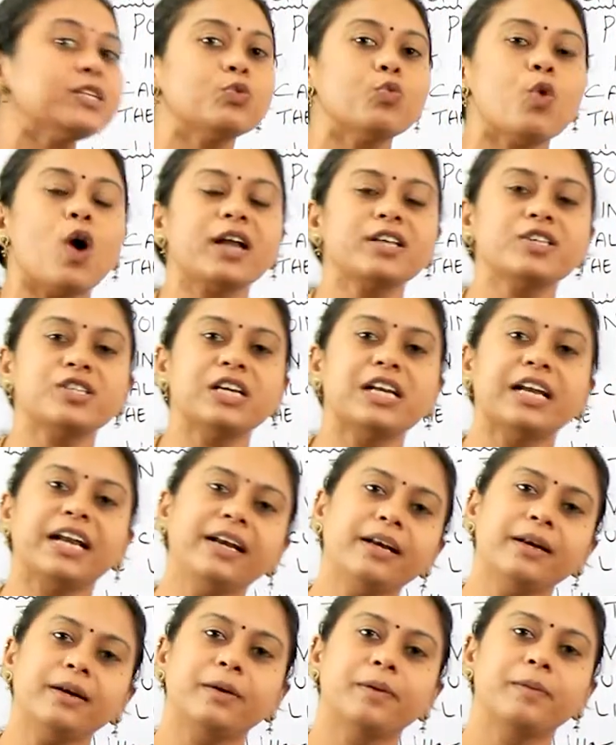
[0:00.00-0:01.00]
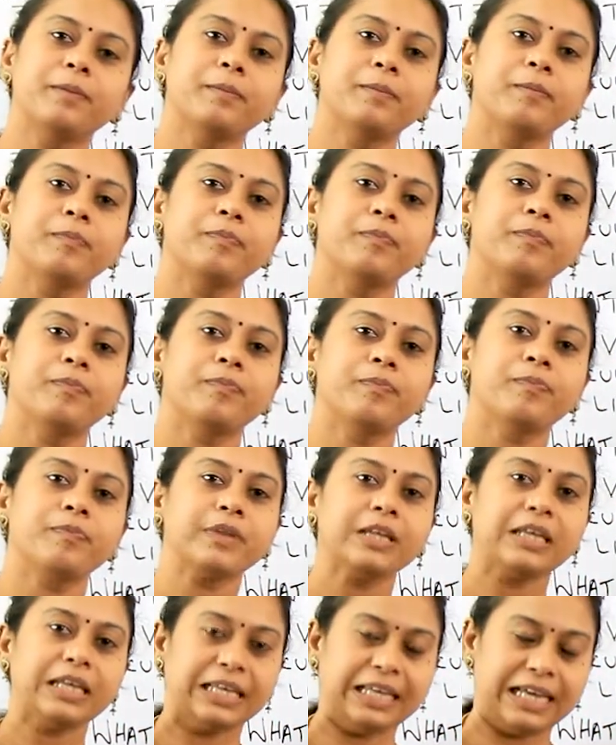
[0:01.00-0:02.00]
what, children?
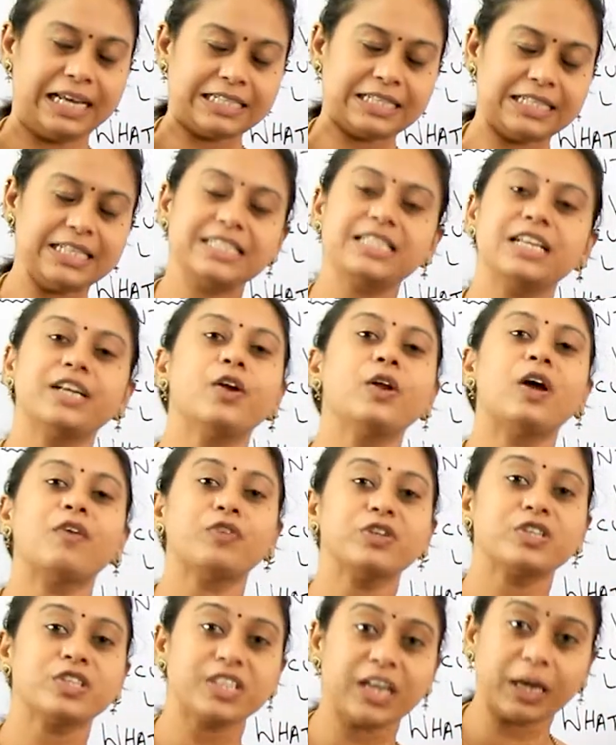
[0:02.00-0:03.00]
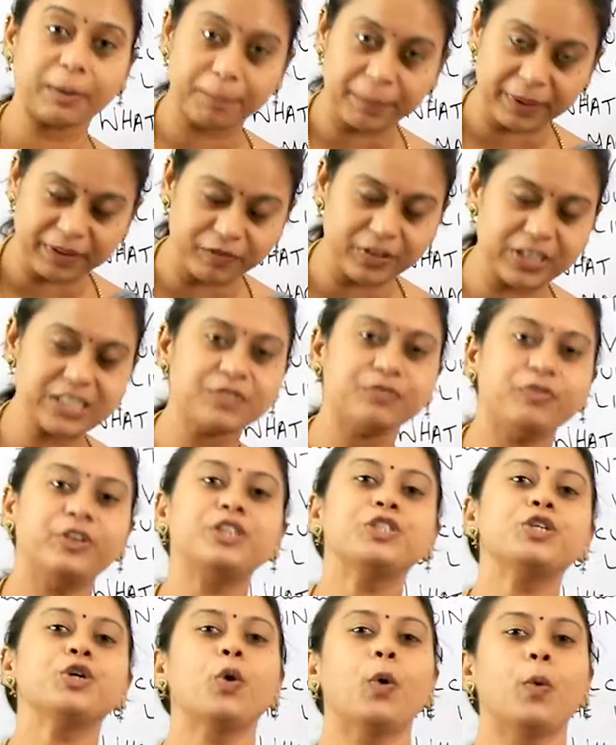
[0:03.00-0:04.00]
Yes, this and all you have to check previous
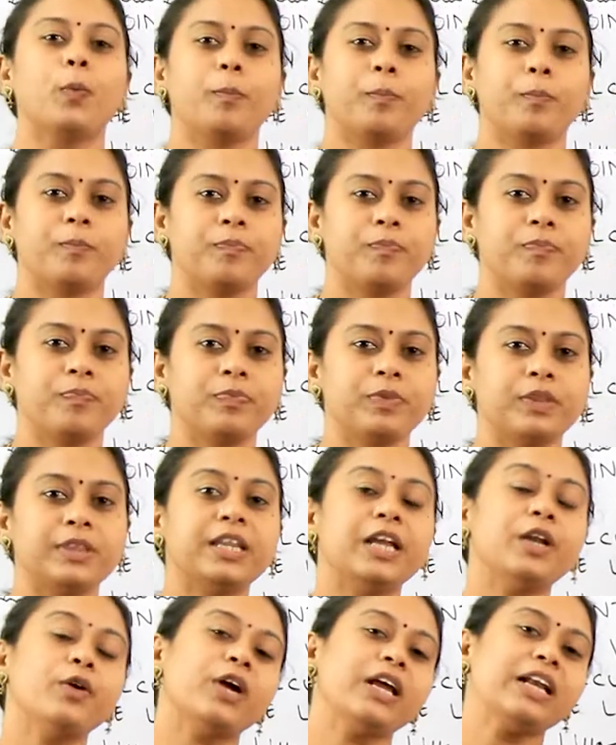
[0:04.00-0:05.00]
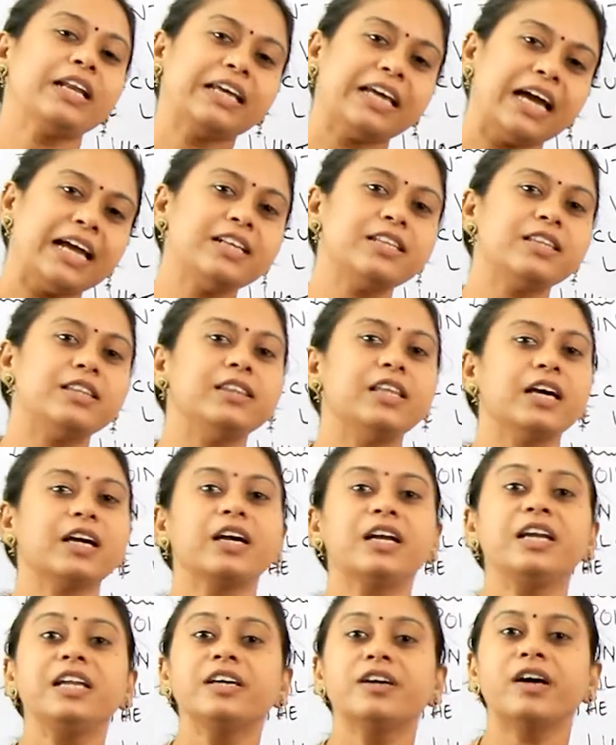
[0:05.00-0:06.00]
video. Then you can get the
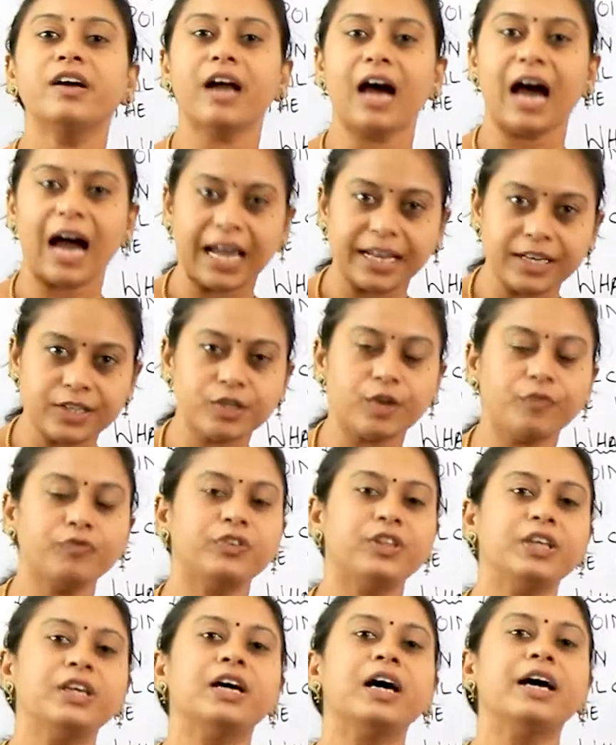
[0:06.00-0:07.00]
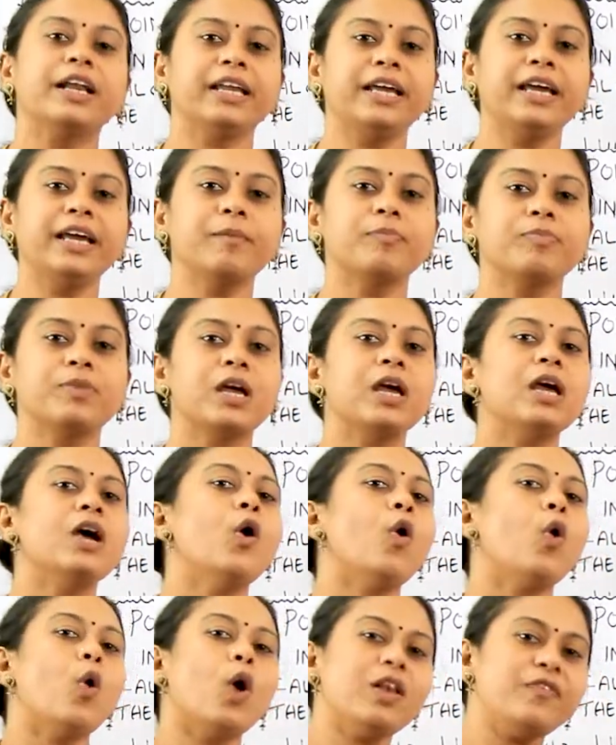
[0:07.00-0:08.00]
clear idea of theory.
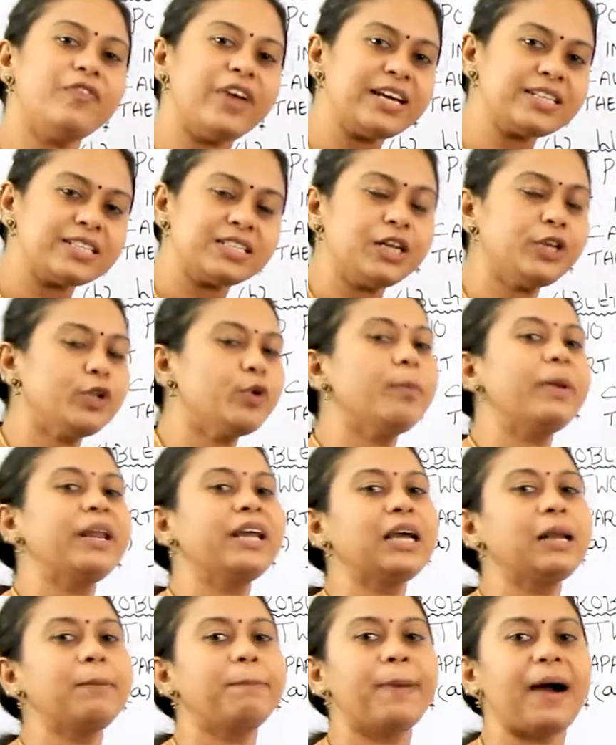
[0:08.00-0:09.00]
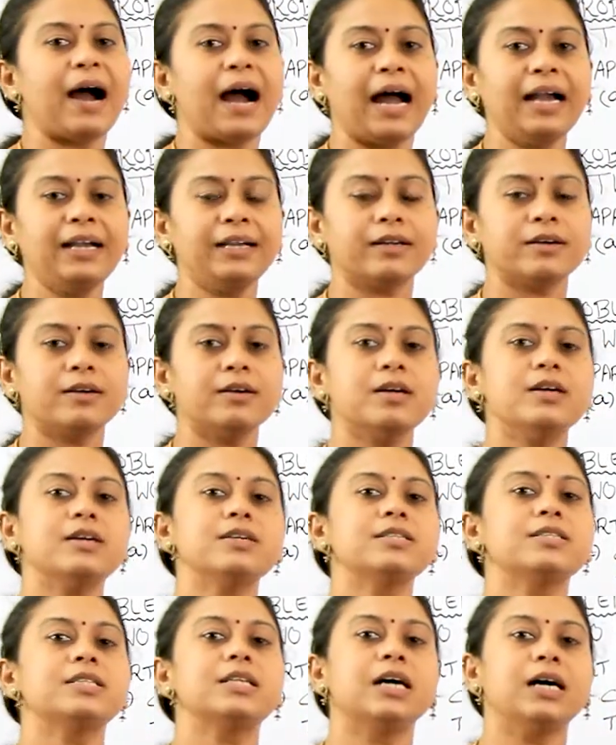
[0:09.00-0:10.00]
Always the numerical part
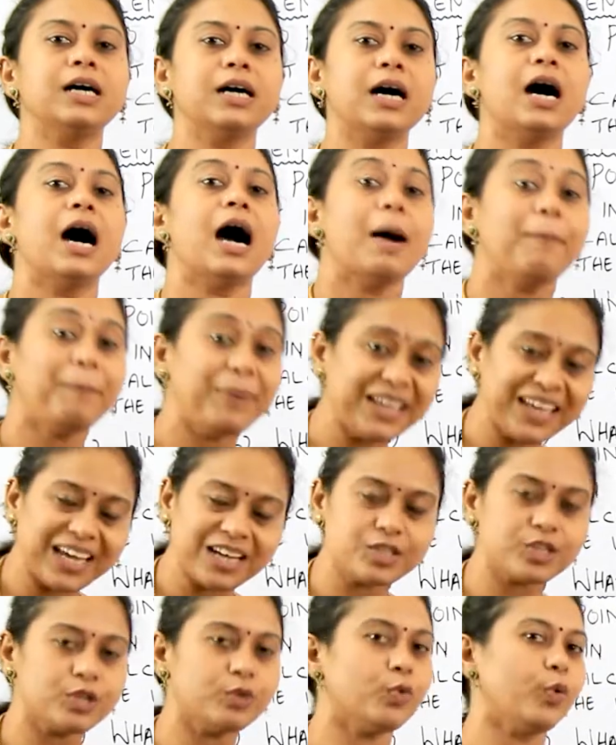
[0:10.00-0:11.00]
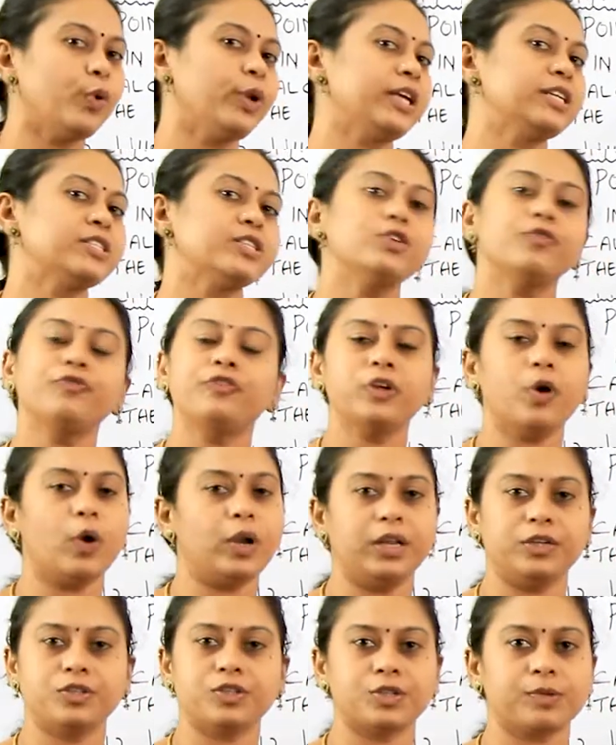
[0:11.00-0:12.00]
is the application oriented of
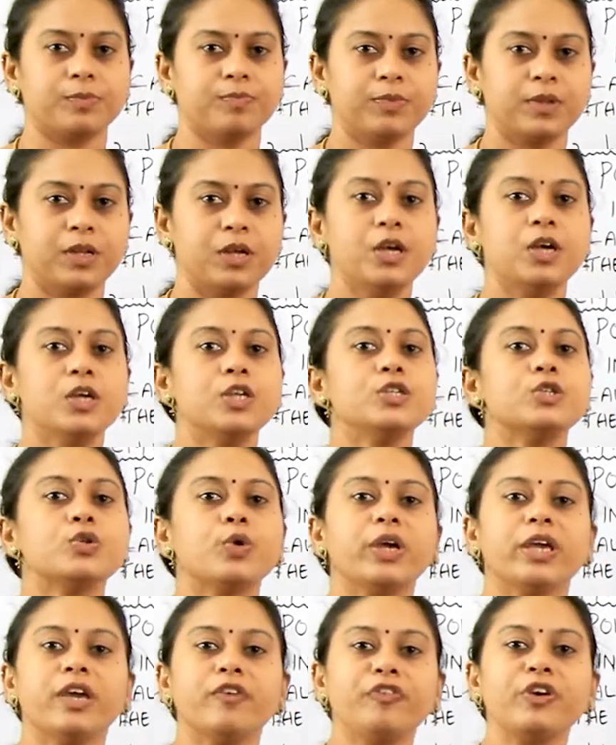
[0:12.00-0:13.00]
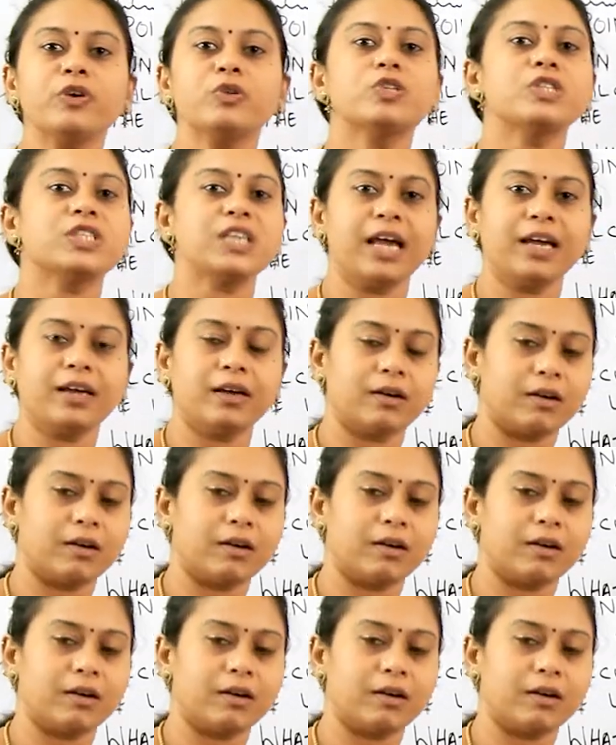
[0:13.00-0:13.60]
knowledge. So if you check